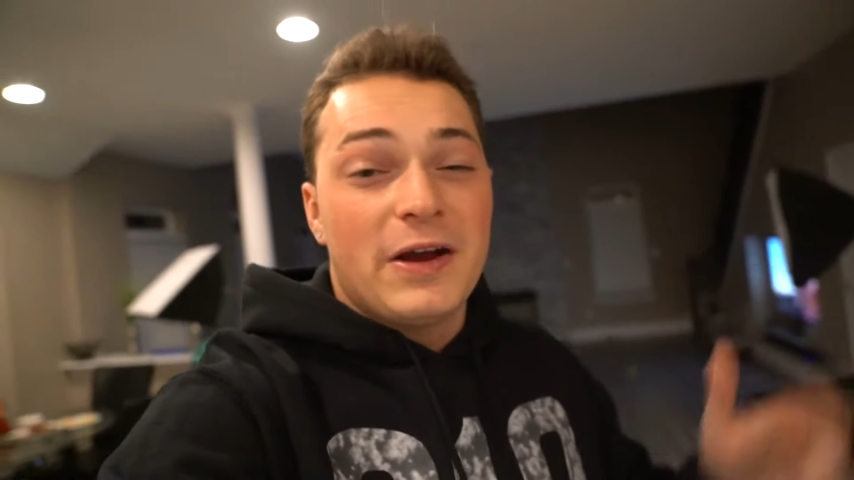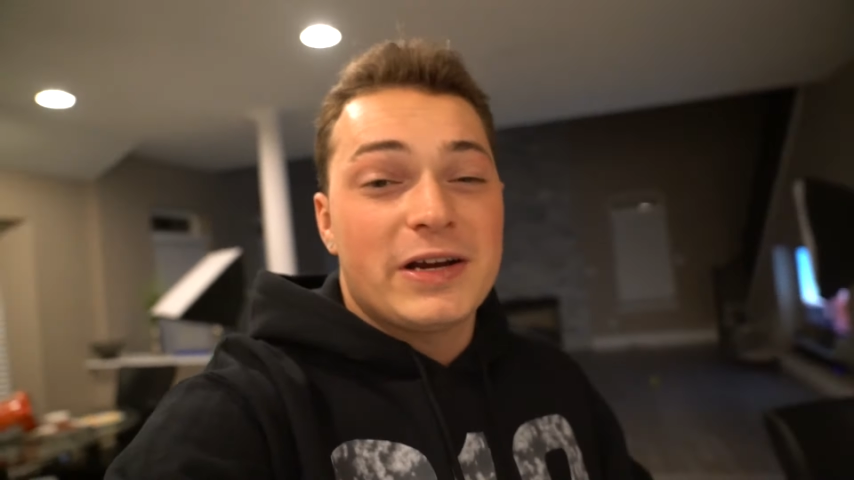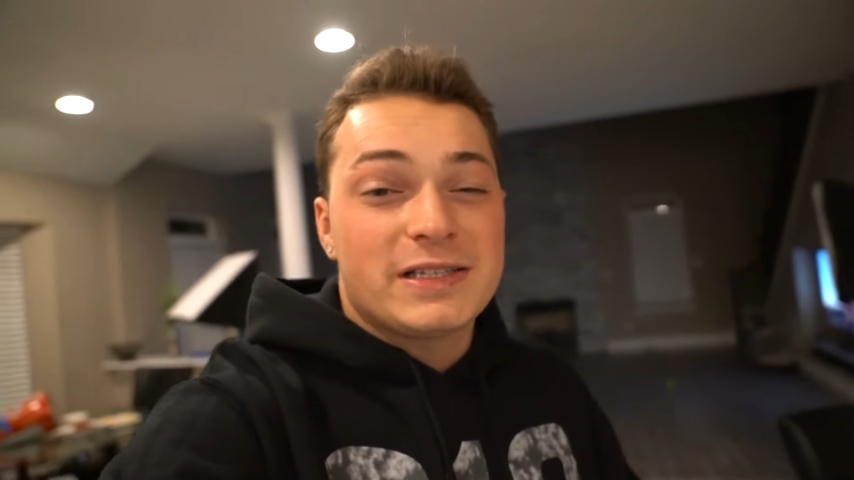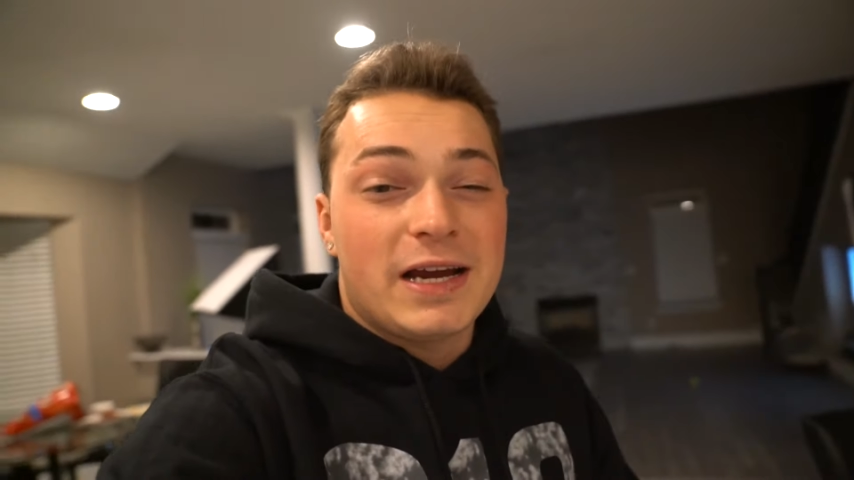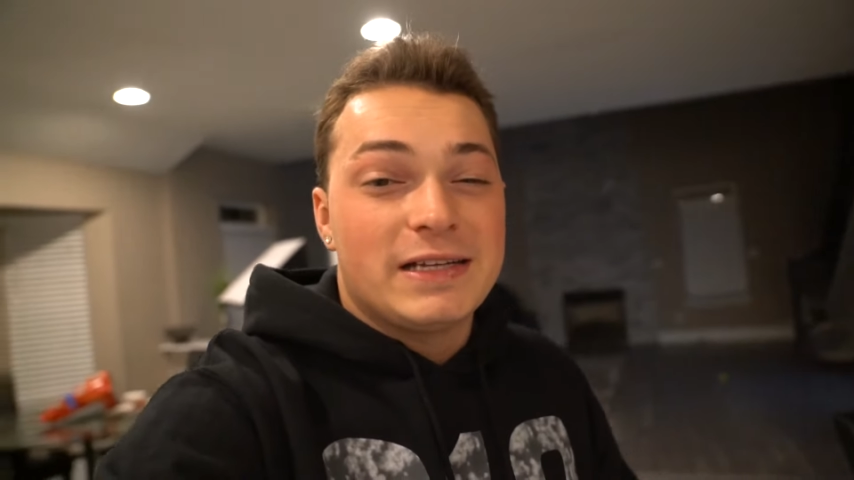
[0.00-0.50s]

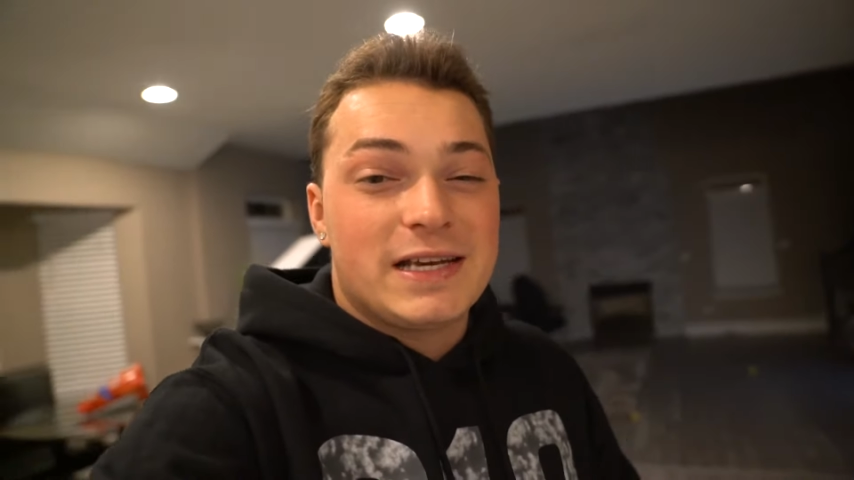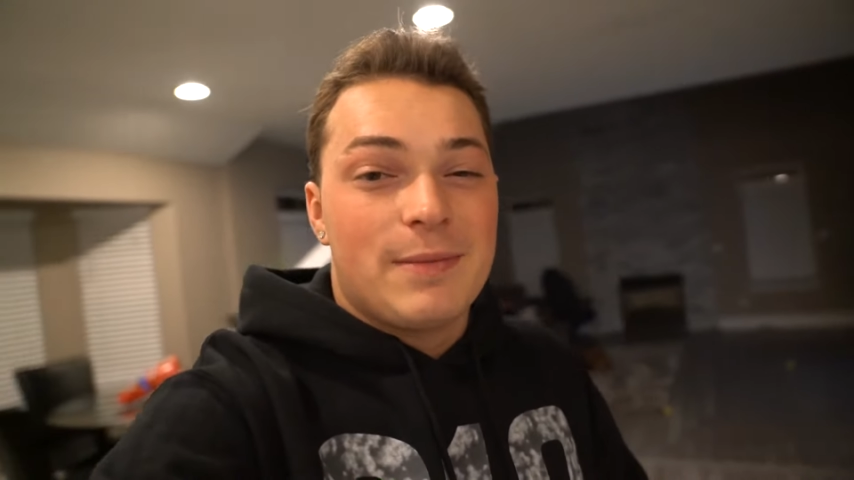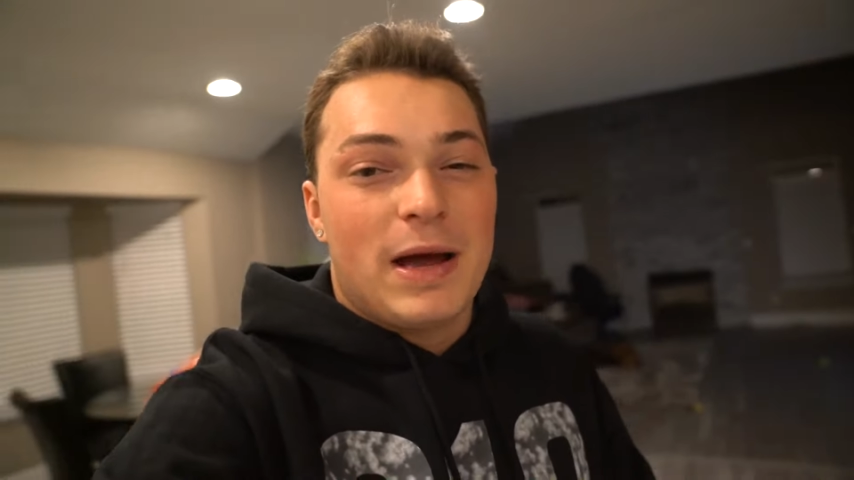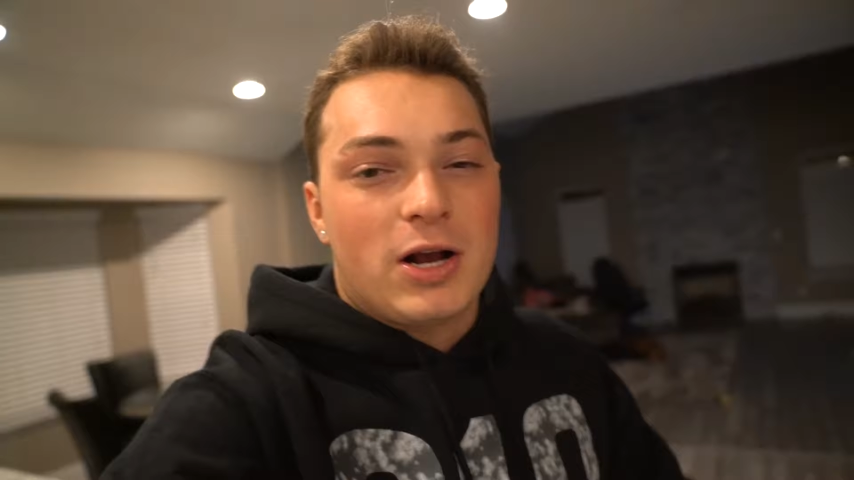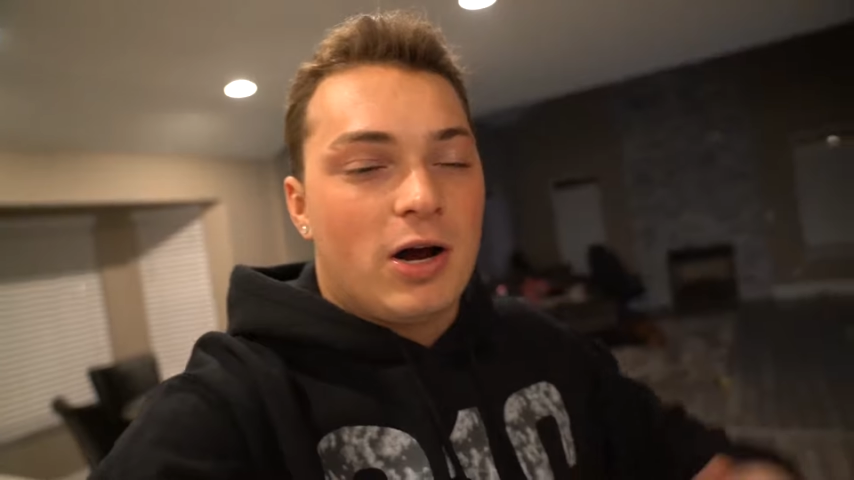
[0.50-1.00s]
Very excited to
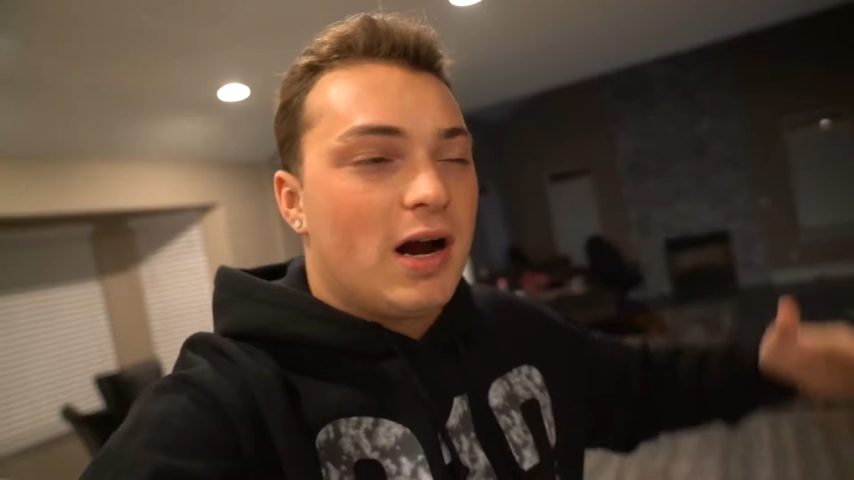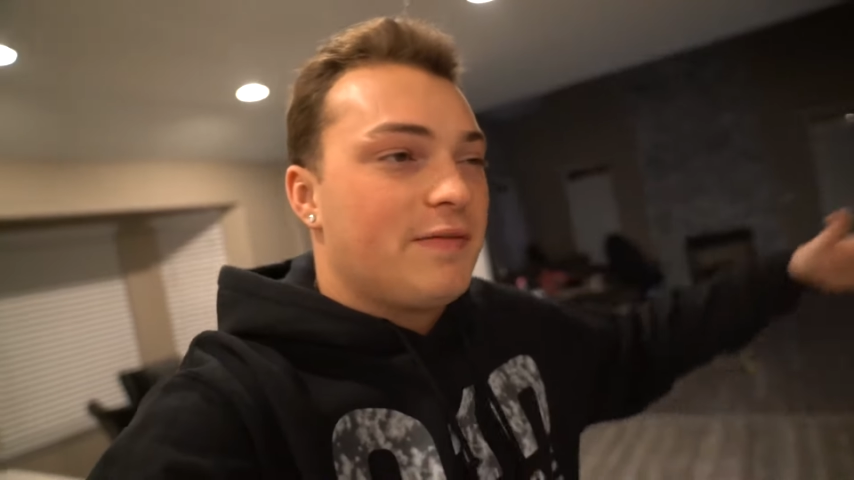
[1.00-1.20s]
get my car.